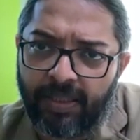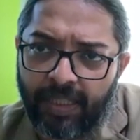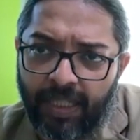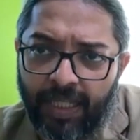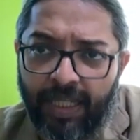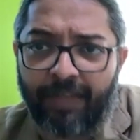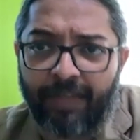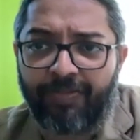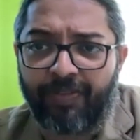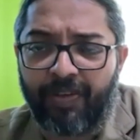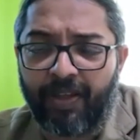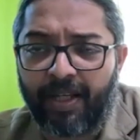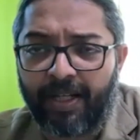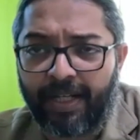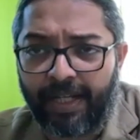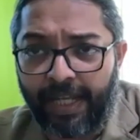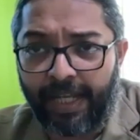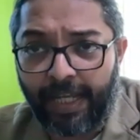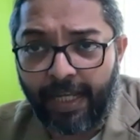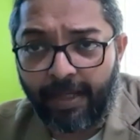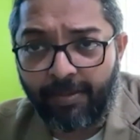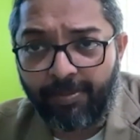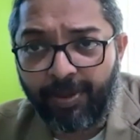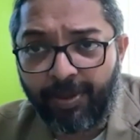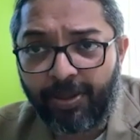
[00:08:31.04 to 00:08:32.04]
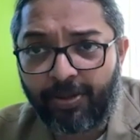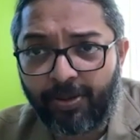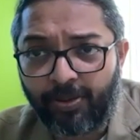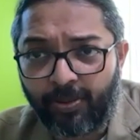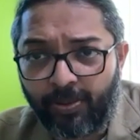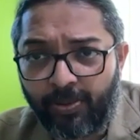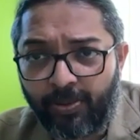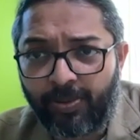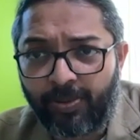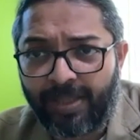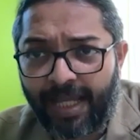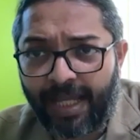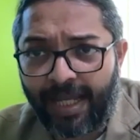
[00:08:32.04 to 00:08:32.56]
If they are able to
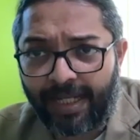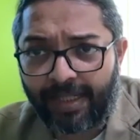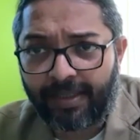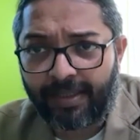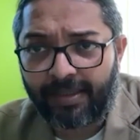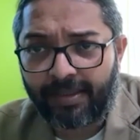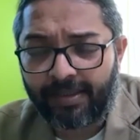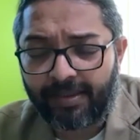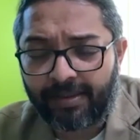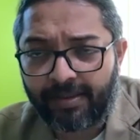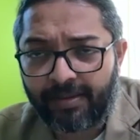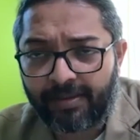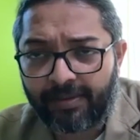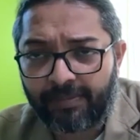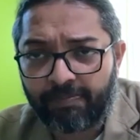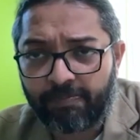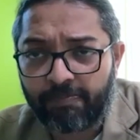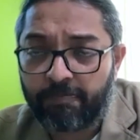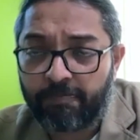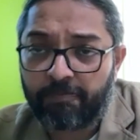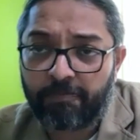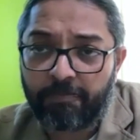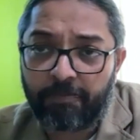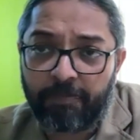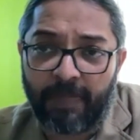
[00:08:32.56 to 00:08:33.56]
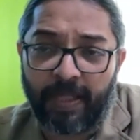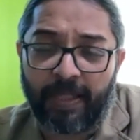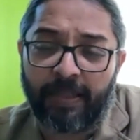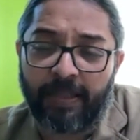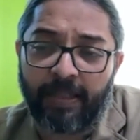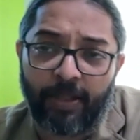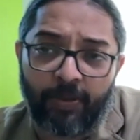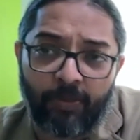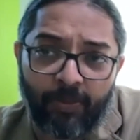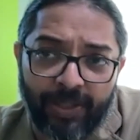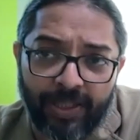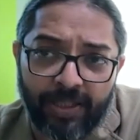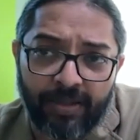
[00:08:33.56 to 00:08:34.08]
do that, then
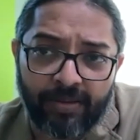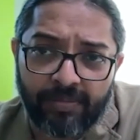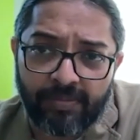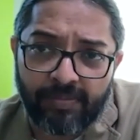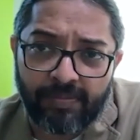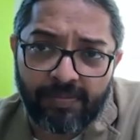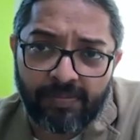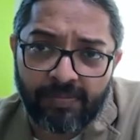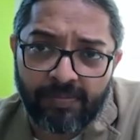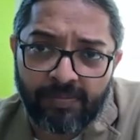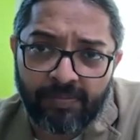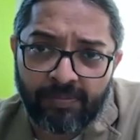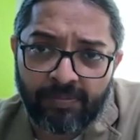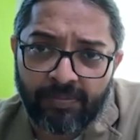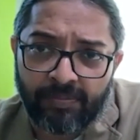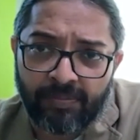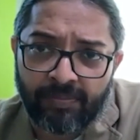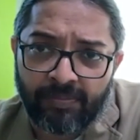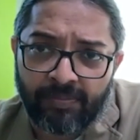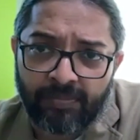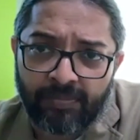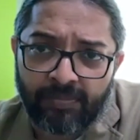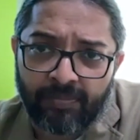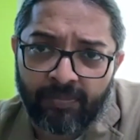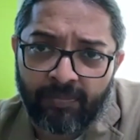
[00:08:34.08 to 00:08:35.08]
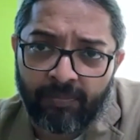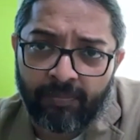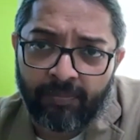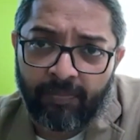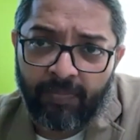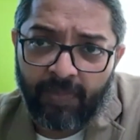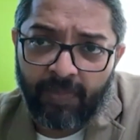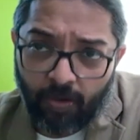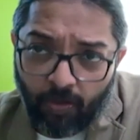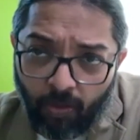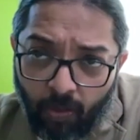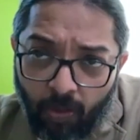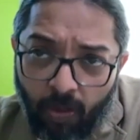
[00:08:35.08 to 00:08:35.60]
they win.
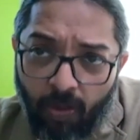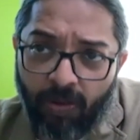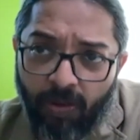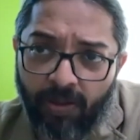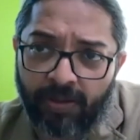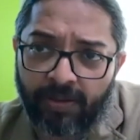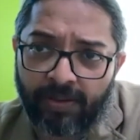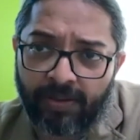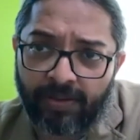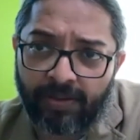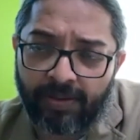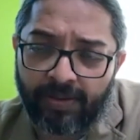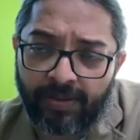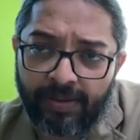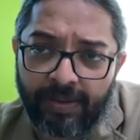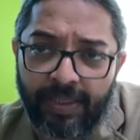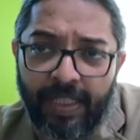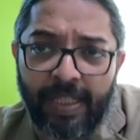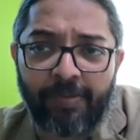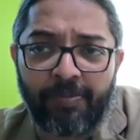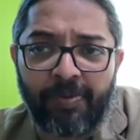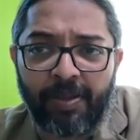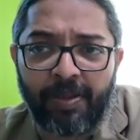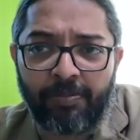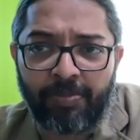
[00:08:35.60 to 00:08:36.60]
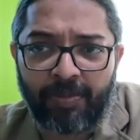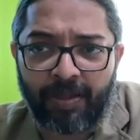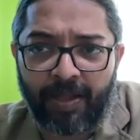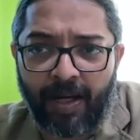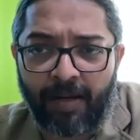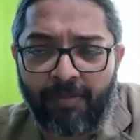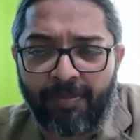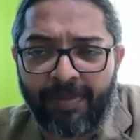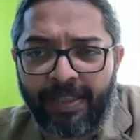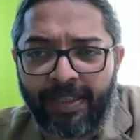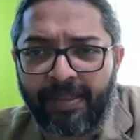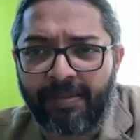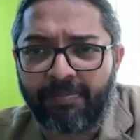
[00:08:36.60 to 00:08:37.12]
Or they will
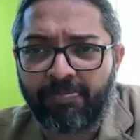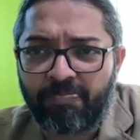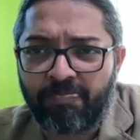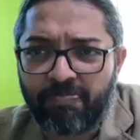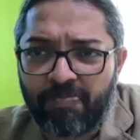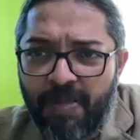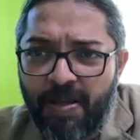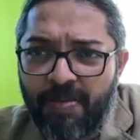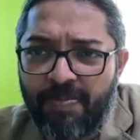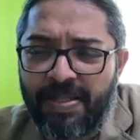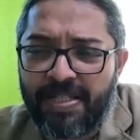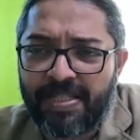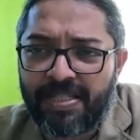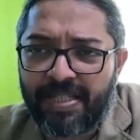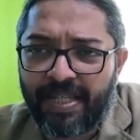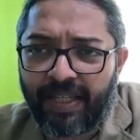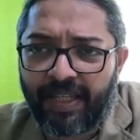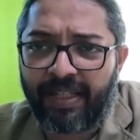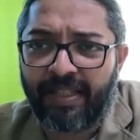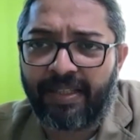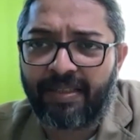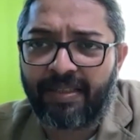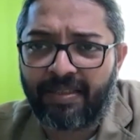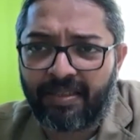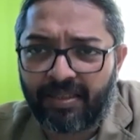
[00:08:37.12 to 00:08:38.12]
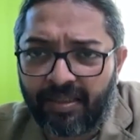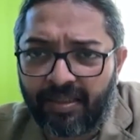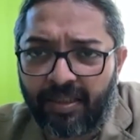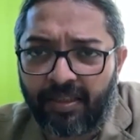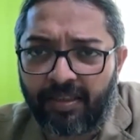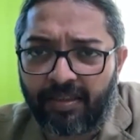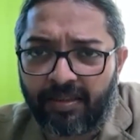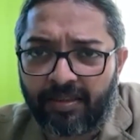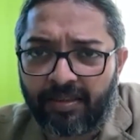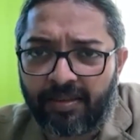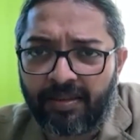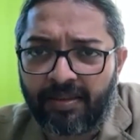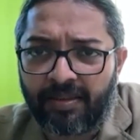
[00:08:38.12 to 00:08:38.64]
come in maybe second, third,
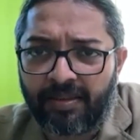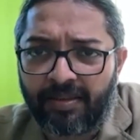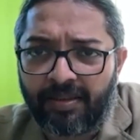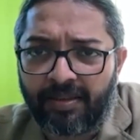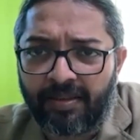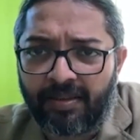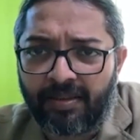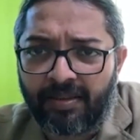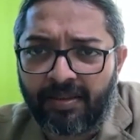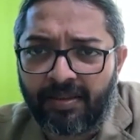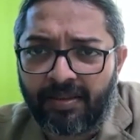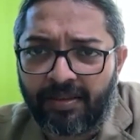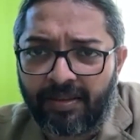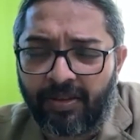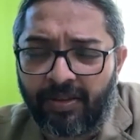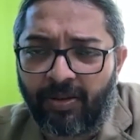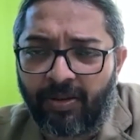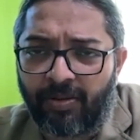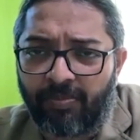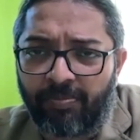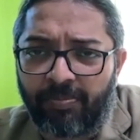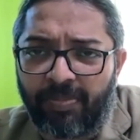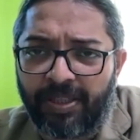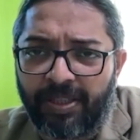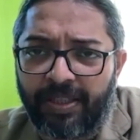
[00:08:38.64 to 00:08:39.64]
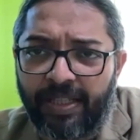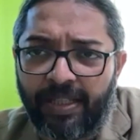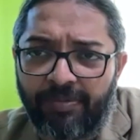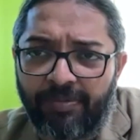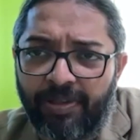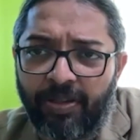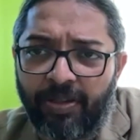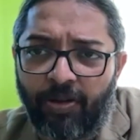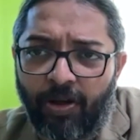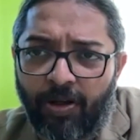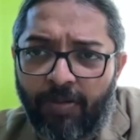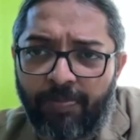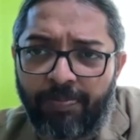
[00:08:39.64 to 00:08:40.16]
you know, but they will
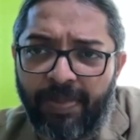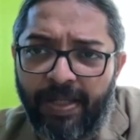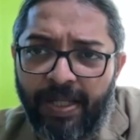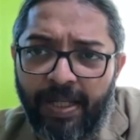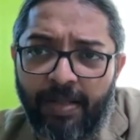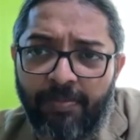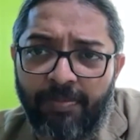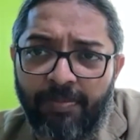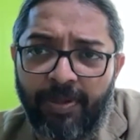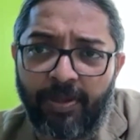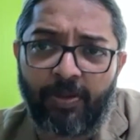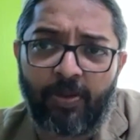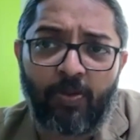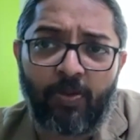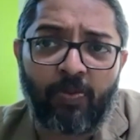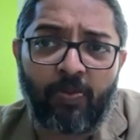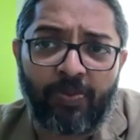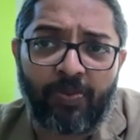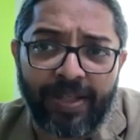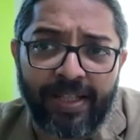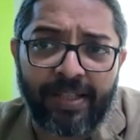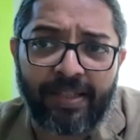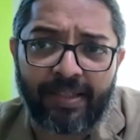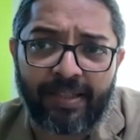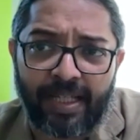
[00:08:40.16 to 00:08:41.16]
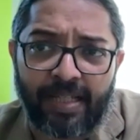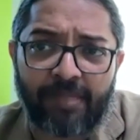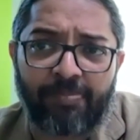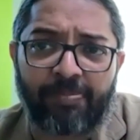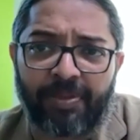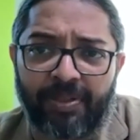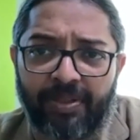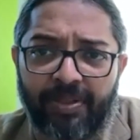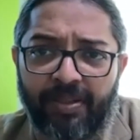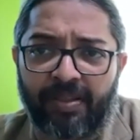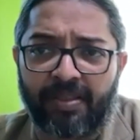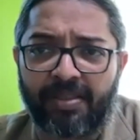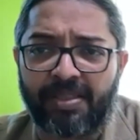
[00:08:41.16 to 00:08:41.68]
not be able to win that
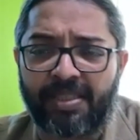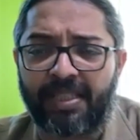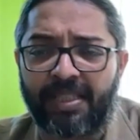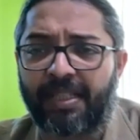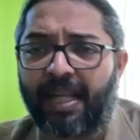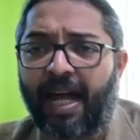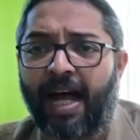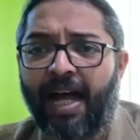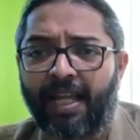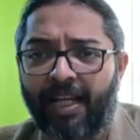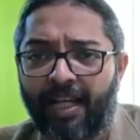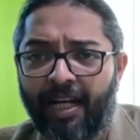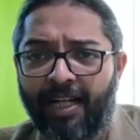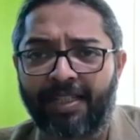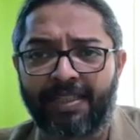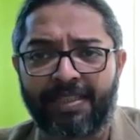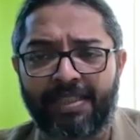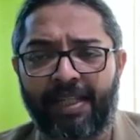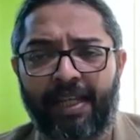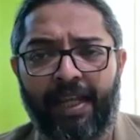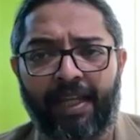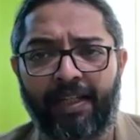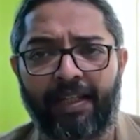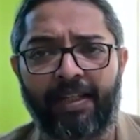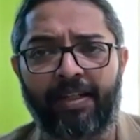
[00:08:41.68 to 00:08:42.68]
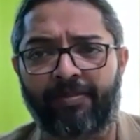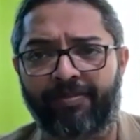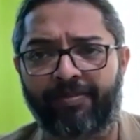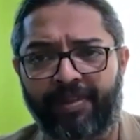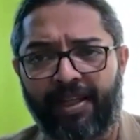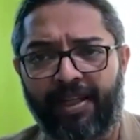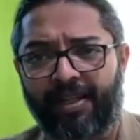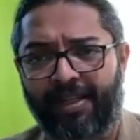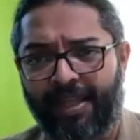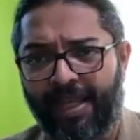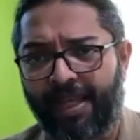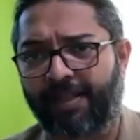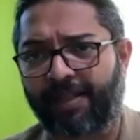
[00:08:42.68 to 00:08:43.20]
particular seat. I can't see any of
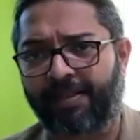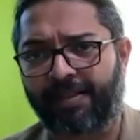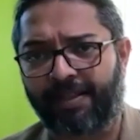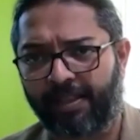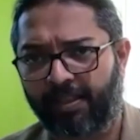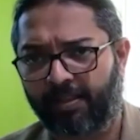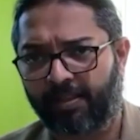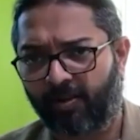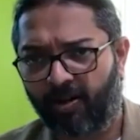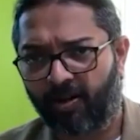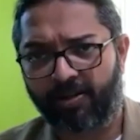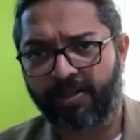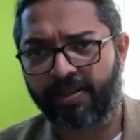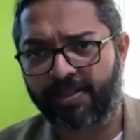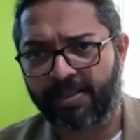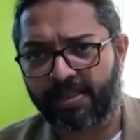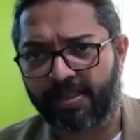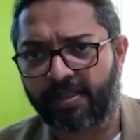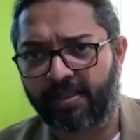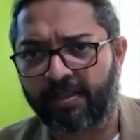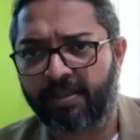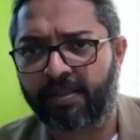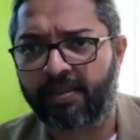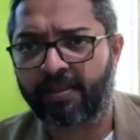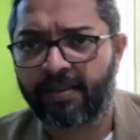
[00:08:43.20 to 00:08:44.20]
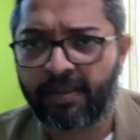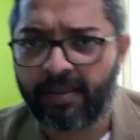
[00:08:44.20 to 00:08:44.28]
their candidate, honestly.